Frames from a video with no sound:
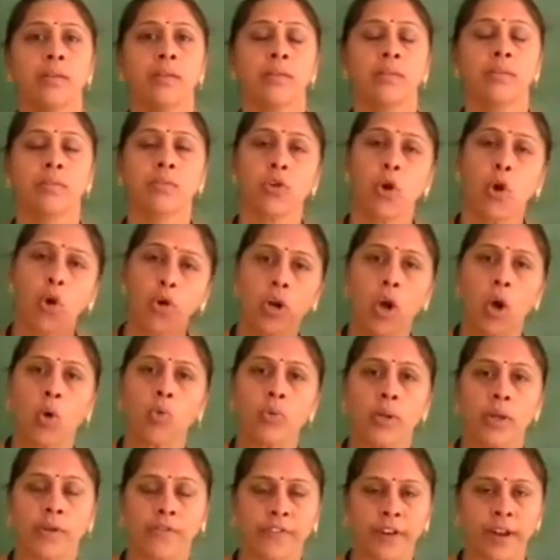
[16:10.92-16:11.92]
thrown
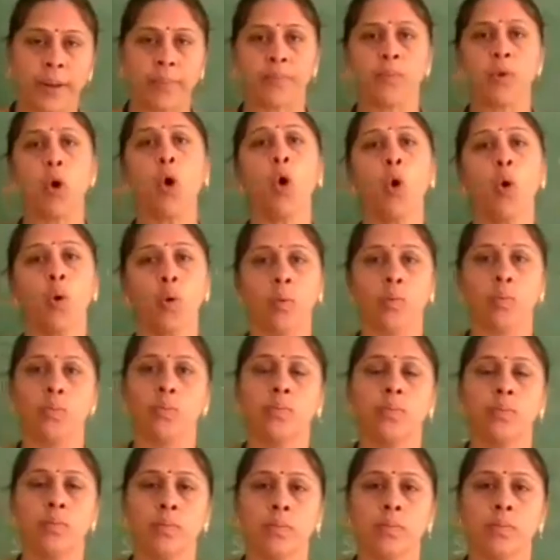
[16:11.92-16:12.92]
out from
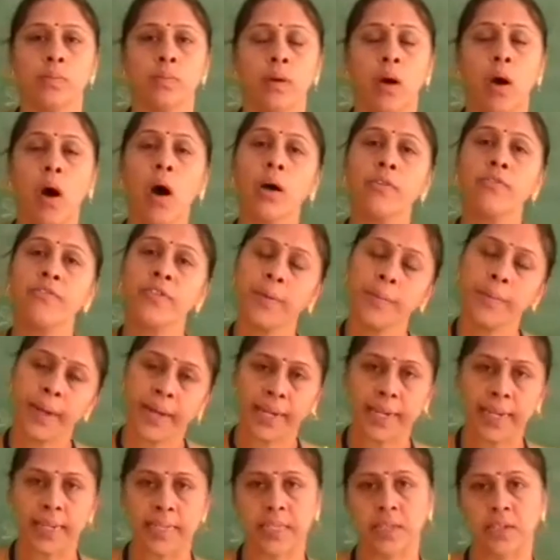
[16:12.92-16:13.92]
home or from
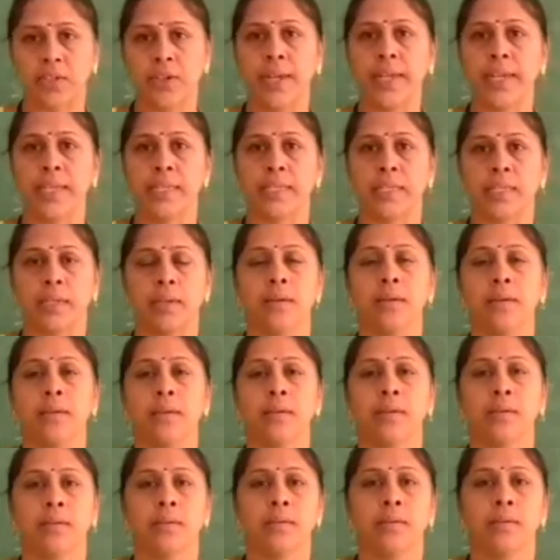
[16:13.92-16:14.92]
industries
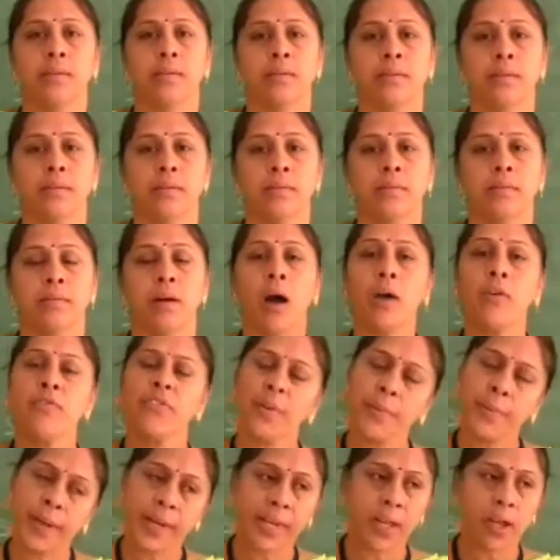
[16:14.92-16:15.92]
or
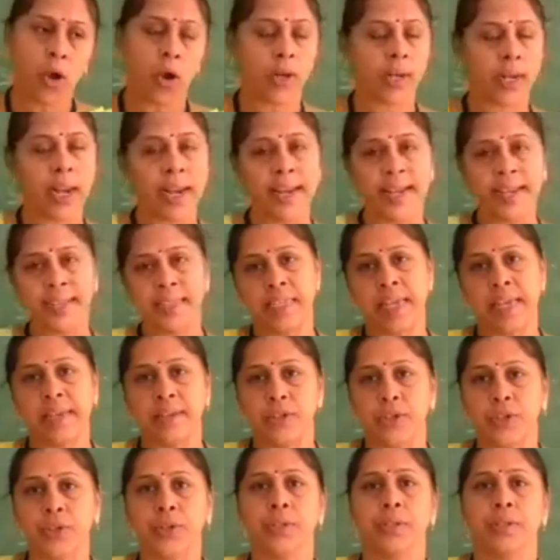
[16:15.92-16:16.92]
from any
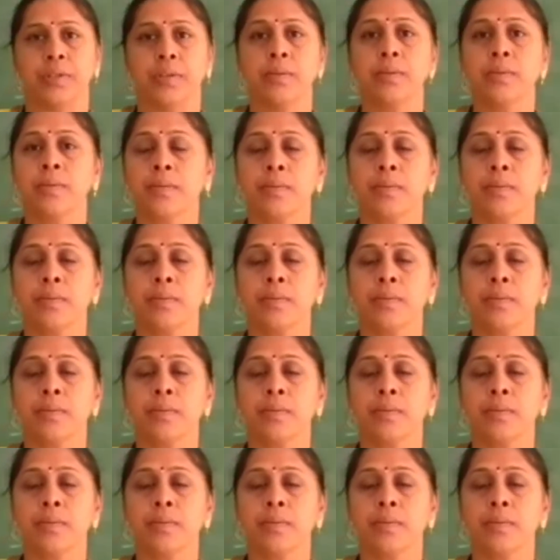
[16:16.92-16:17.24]
organization.